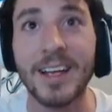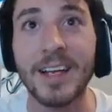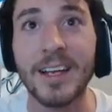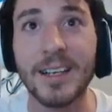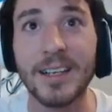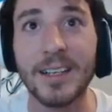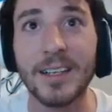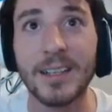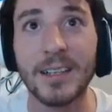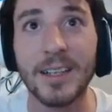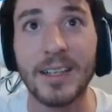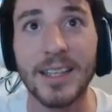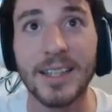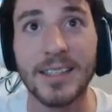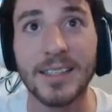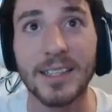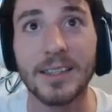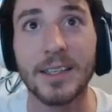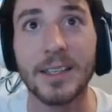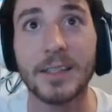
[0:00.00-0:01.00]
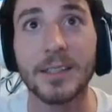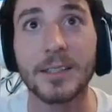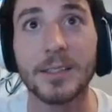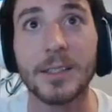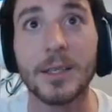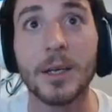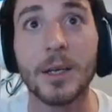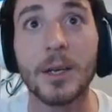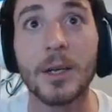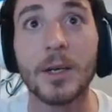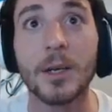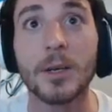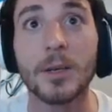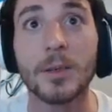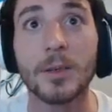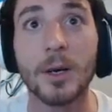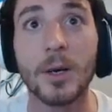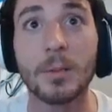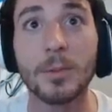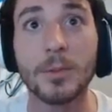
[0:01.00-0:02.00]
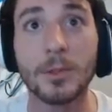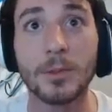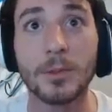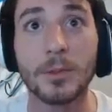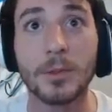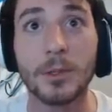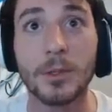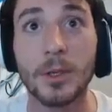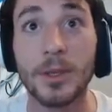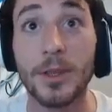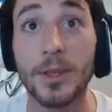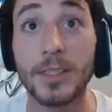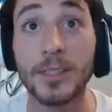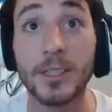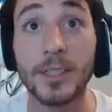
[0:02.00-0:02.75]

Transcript: Classic things. Oh, this